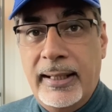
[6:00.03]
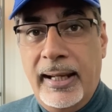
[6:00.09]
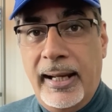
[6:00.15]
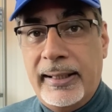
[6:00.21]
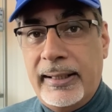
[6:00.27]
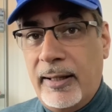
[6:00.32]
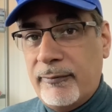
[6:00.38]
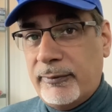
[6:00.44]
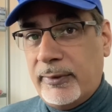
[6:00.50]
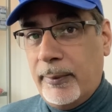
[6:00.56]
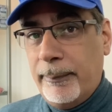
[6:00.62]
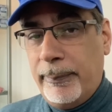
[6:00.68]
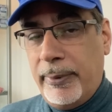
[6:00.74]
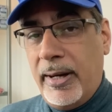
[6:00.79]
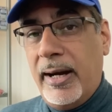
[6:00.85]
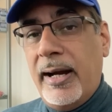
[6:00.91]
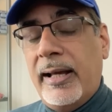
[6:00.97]
and I've
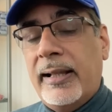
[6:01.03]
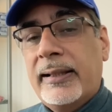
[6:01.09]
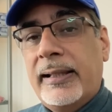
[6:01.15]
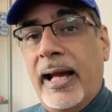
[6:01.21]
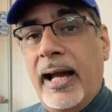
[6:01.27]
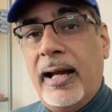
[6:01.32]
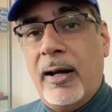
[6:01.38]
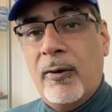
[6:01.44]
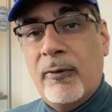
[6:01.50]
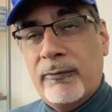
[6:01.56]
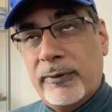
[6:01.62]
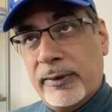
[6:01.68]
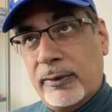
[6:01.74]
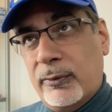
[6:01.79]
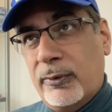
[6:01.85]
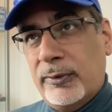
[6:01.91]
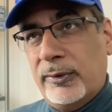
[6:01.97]
compiled that over
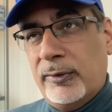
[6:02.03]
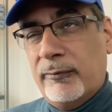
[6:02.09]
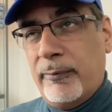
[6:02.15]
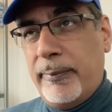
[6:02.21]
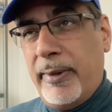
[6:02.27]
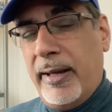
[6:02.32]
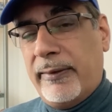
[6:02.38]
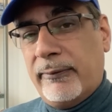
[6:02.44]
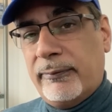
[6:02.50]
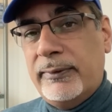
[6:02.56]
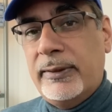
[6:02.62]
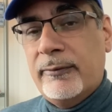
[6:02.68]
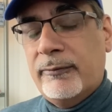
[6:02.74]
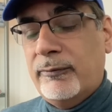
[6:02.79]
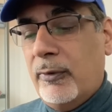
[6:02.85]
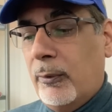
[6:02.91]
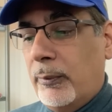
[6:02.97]
a course of about 3
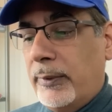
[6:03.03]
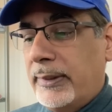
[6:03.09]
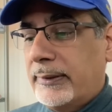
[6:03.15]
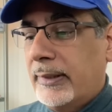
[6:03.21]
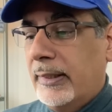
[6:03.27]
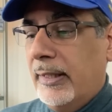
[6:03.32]
to 4 weeks.